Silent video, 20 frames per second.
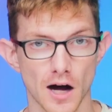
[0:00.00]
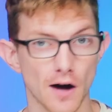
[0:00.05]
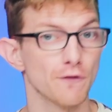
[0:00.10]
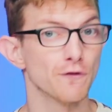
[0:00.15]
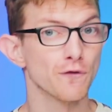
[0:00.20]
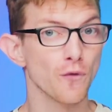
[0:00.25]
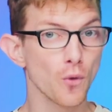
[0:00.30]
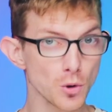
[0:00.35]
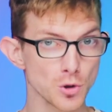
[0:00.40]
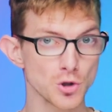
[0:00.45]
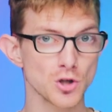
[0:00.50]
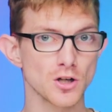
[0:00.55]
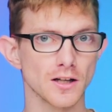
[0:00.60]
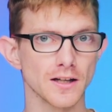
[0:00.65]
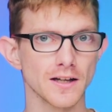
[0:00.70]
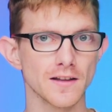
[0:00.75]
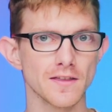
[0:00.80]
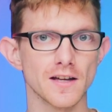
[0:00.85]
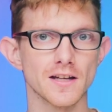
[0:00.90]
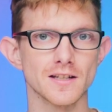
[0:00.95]

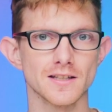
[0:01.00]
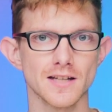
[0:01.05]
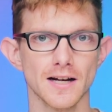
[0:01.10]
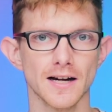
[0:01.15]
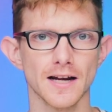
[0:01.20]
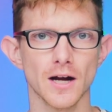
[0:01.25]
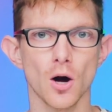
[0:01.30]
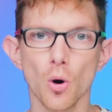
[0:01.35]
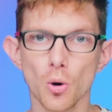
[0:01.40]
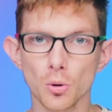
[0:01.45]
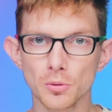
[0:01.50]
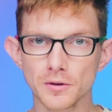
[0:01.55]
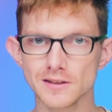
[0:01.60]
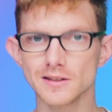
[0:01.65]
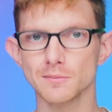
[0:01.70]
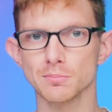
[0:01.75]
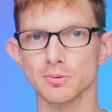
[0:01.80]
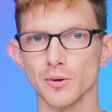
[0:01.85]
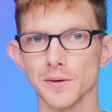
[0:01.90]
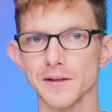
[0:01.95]
Unfortunately, the antennae only
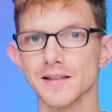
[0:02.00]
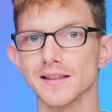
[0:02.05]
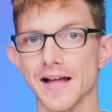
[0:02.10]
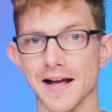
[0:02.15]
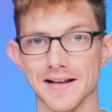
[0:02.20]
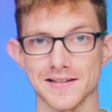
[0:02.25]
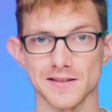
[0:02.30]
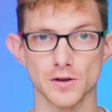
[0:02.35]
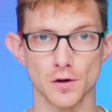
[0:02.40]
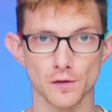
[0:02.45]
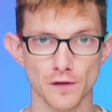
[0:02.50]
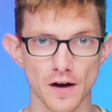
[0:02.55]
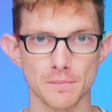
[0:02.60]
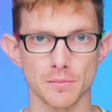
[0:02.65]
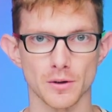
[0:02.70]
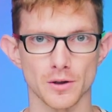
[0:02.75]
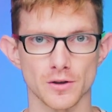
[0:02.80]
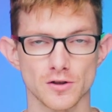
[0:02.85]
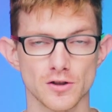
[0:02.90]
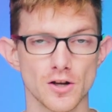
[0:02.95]
deployed last
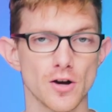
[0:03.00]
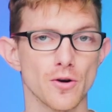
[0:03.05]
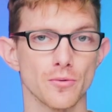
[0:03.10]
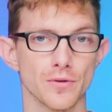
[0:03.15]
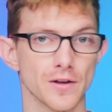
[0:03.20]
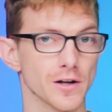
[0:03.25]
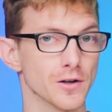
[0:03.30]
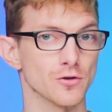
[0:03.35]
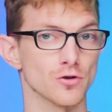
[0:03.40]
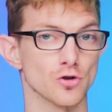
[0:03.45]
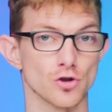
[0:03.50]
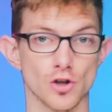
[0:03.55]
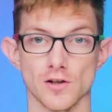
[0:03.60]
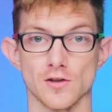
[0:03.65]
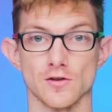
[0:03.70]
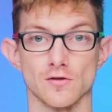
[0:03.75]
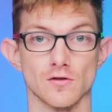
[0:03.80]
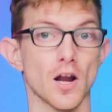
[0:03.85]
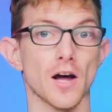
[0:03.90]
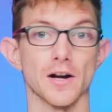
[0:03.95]
November, so there's
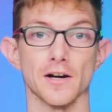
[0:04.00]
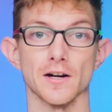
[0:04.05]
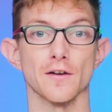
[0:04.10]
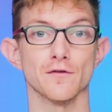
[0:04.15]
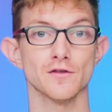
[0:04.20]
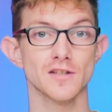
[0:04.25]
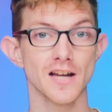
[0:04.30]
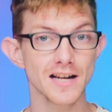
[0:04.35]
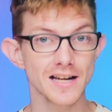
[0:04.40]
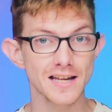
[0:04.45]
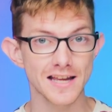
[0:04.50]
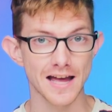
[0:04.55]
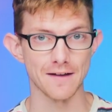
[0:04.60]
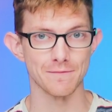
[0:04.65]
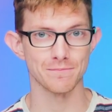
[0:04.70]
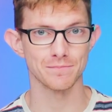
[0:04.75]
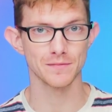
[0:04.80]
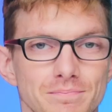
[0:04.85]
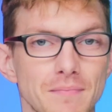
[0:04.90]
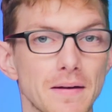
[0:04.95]
just not enough data yet.
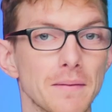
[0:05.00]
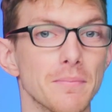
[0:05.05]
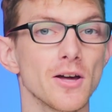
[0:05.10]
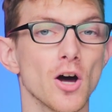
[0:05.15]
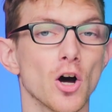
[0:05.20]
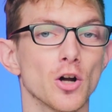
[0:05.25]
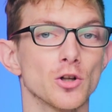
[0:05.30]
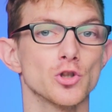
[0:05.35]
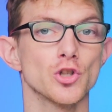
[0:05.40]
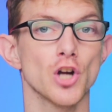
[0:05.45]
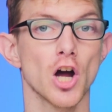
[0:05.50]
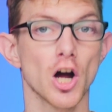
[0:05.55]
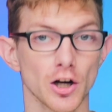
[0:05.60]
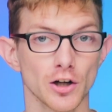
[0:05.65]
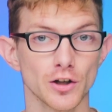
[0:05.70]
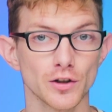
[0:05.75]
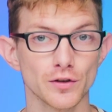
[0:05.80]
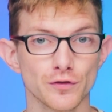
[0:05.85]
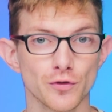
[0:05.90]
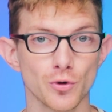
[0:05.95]
Maybe on
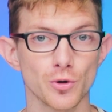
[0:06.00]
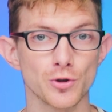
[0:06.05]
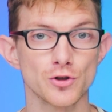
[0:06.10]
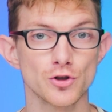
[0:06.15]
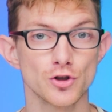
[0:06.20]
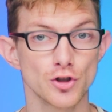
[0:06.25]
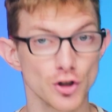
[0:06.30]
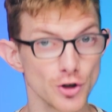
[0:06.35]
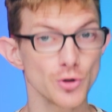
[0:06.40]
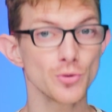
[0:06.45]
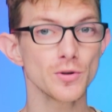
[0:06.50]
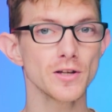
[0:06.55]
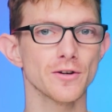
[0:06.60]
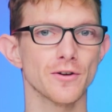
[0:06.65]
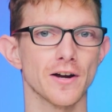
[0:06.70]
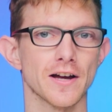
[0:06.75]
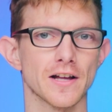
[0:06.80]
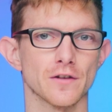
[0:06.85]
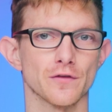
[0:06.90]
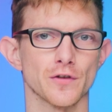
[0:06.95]
Chang'e 4's
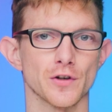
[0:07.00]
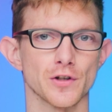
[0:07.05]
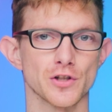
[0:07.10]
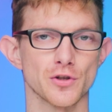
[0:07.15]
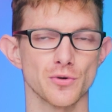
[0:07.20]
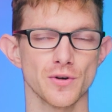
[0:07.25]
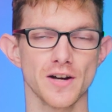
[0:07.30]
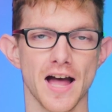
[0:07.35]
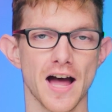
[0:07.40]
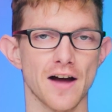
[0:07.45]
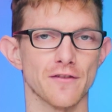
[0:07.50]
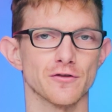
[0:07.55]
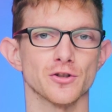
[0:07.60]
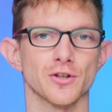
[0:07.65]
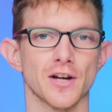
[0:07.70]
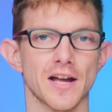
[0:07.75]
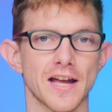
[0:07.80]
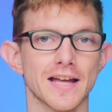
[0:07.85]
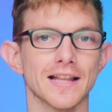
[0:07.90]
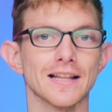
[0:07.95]
two-year anniversary,
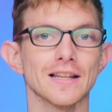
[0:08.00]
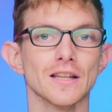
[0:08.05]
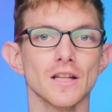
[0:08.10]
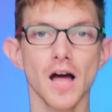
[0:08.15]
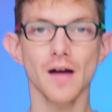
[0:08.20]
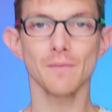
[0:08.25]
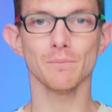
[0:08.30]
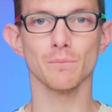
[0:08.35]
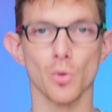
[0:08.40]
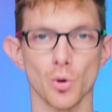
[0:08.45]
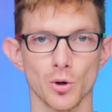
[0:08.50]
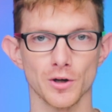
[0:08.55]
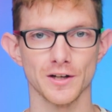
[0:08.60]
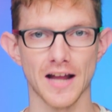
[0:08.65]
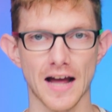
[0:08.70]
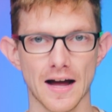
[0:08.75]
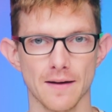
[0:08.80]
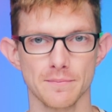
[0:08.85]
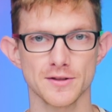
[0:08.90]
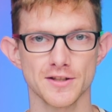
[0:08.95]
after a lot more
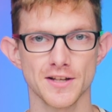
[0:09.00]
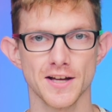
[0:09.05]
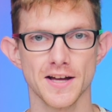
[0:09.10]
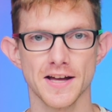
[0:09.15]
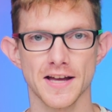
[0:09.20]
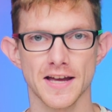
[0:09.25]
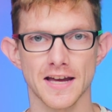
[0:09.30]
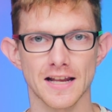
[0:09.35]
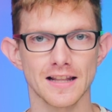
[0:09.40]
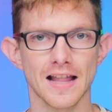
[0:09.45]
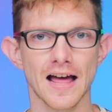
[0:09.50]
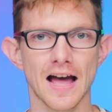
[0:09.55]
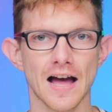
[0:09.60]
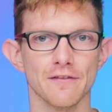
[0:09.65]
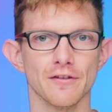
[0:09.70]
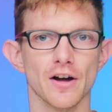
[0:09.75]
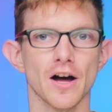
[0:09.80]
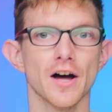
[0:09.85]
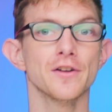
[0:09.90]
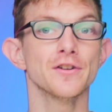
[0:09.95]
naps, it'll
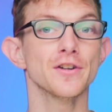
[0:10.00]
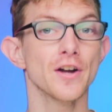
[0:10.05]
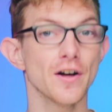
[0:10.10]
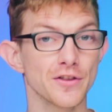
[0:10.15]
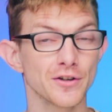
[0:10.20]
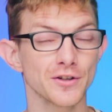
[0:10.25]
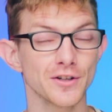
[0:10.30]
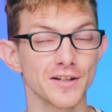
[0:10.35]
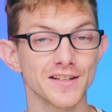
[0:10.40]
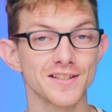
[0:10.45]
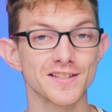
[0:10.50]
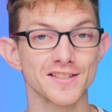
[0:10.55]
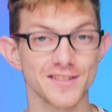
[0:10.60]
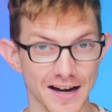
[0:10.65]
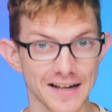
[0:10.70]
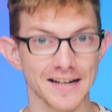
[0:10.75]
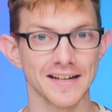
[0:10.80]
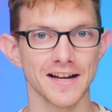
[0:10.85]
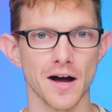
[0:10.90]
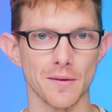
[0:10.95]
have another
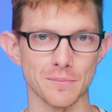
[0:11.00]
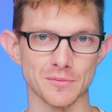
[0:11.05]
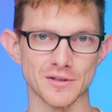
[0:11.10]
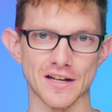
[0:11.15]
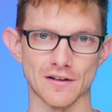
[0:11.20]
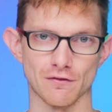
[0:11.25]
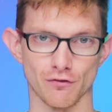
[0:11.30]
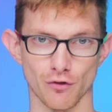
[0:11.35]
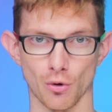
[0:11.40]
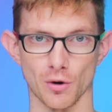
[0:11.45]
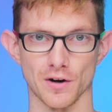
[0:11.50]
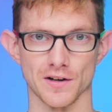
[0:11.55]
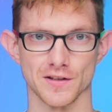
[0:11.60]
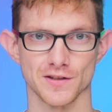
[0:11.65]
exciting update for